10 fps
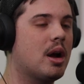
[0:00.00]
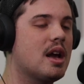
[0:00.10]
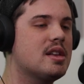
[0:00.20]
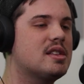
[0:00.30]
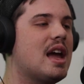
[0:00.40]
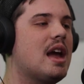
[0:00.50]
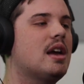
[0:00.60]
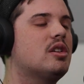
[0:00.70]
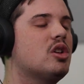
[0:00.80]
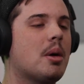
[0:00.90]
because
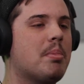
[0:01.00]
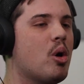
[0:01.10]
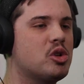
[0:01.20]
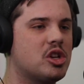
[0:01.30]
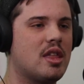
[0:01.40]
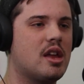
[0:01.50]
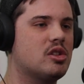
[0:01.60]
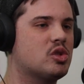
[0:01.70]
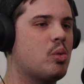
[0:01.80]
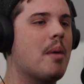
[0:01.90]
they took a potion
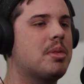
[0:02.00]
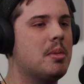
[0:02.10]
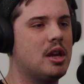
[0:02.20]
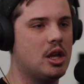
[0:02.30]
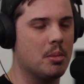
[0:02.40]
that swapped them into